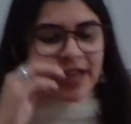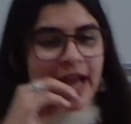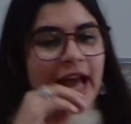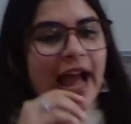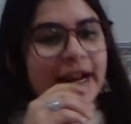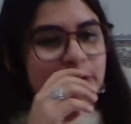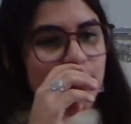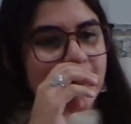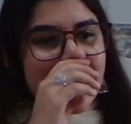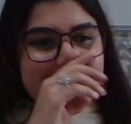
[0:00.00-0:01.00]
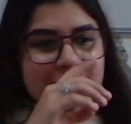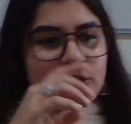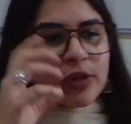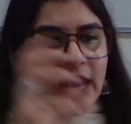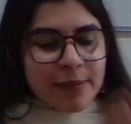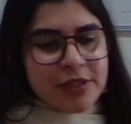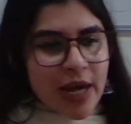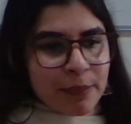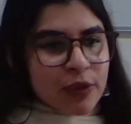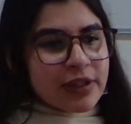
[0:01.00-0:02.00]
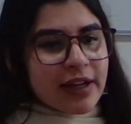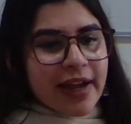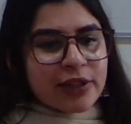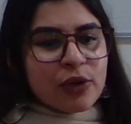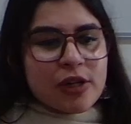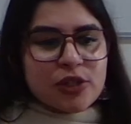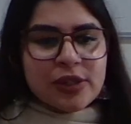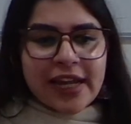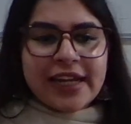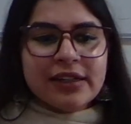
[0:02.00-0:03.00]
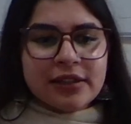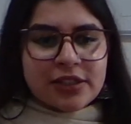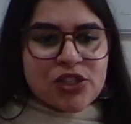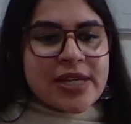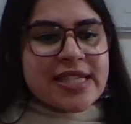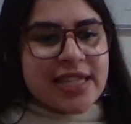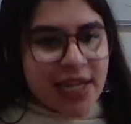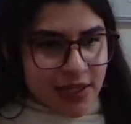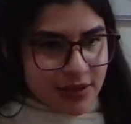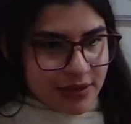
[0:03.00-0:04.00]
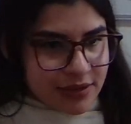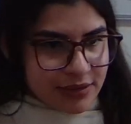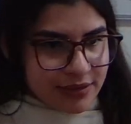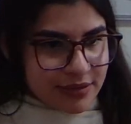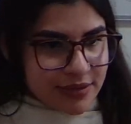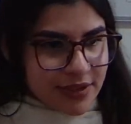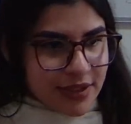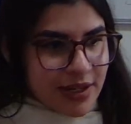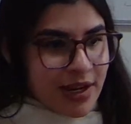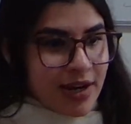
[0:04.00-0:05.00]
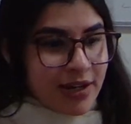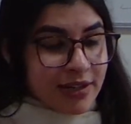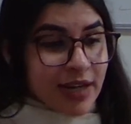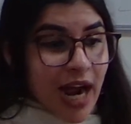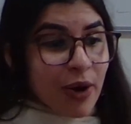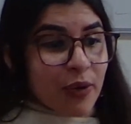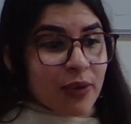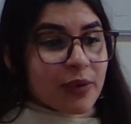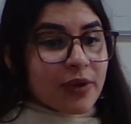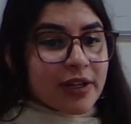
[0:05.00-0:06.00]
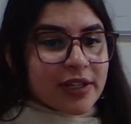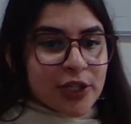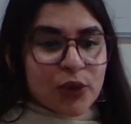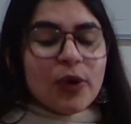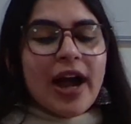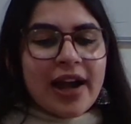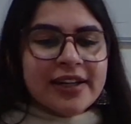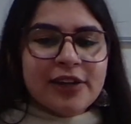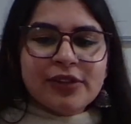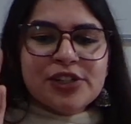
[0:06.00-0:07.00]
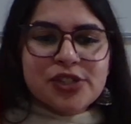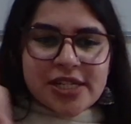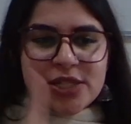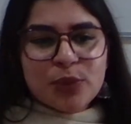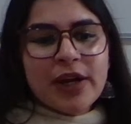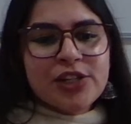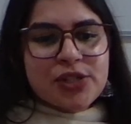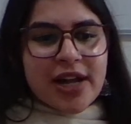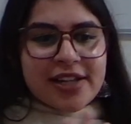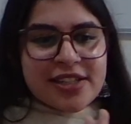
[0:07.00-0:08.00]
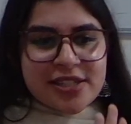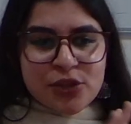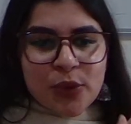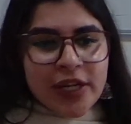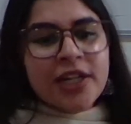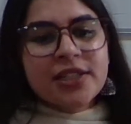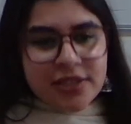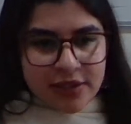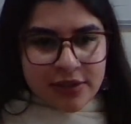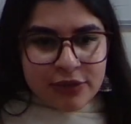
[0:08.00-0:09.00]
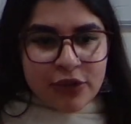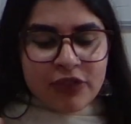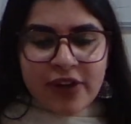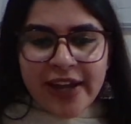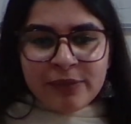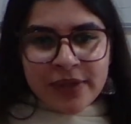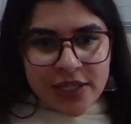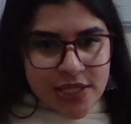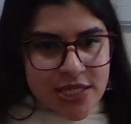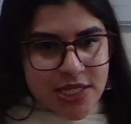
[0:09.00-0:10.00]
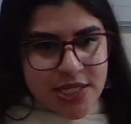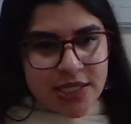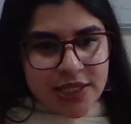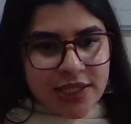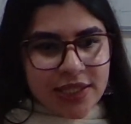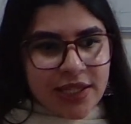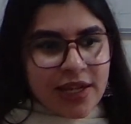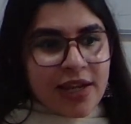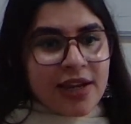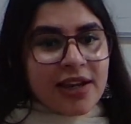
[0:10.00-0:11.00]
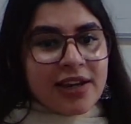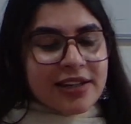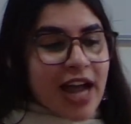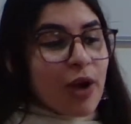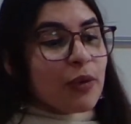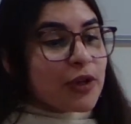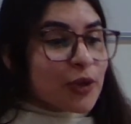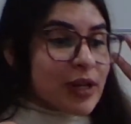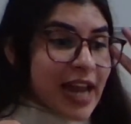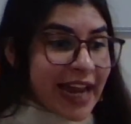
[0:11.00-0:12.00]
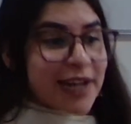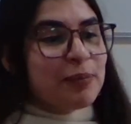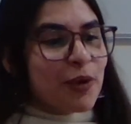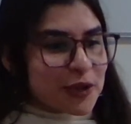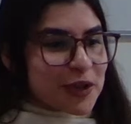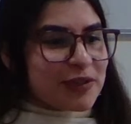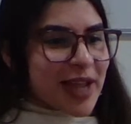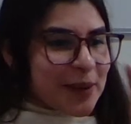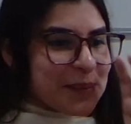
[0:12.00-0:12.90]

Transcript: and you like gulab jamun and you also like cheesecake. Now, you are given just one chance to eat for 5 minutes. Now, you like both of them,